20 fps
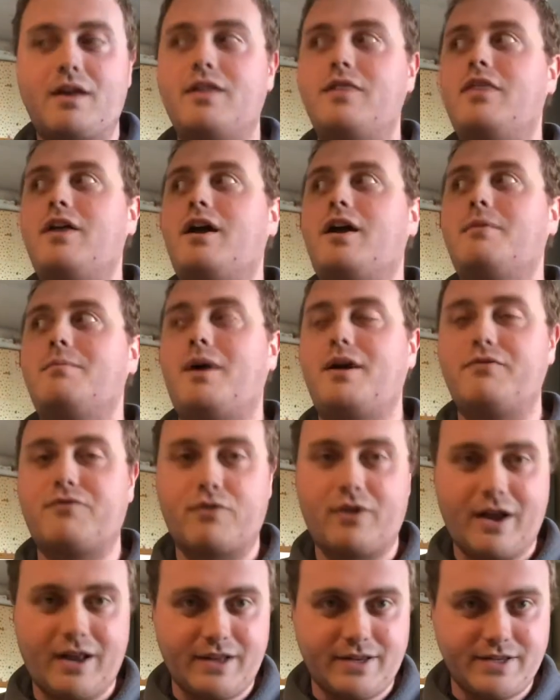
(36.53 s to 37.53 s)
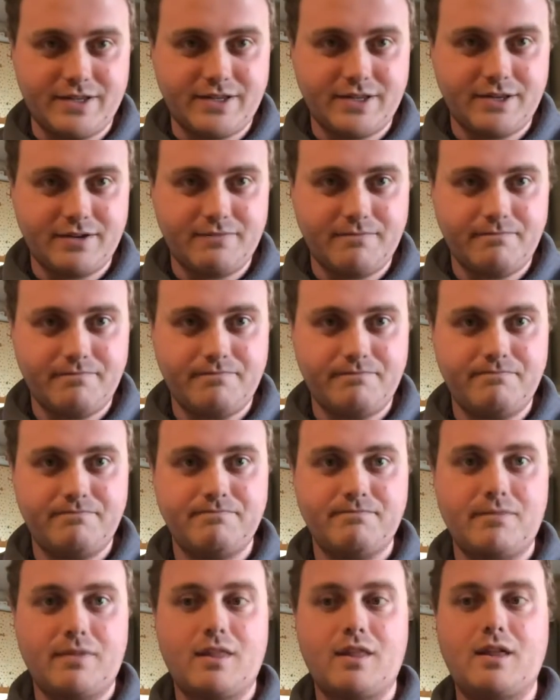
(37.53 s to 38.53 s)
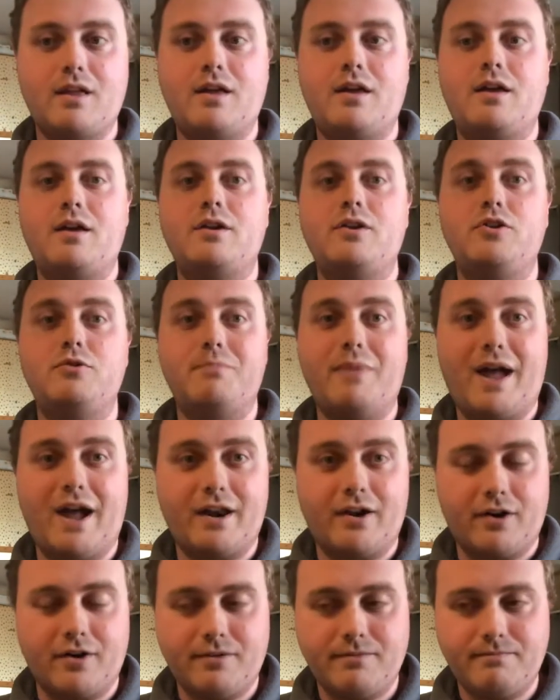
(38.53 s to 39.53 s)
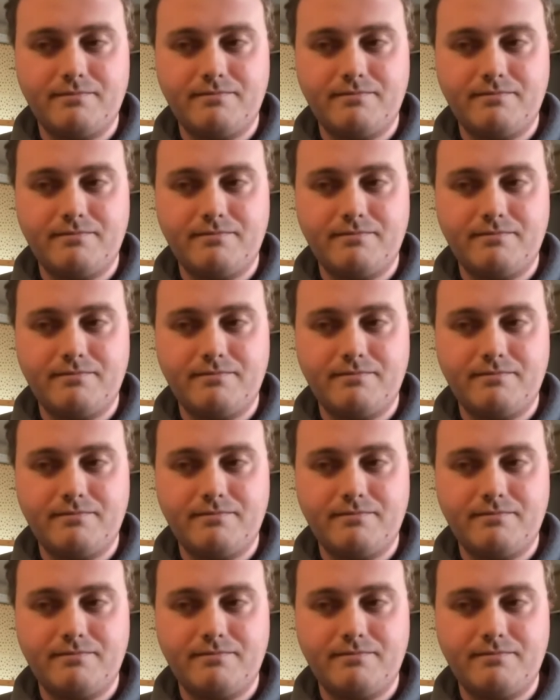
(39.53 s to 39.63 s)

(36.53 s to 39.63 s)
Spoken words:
They are my friends. You matter.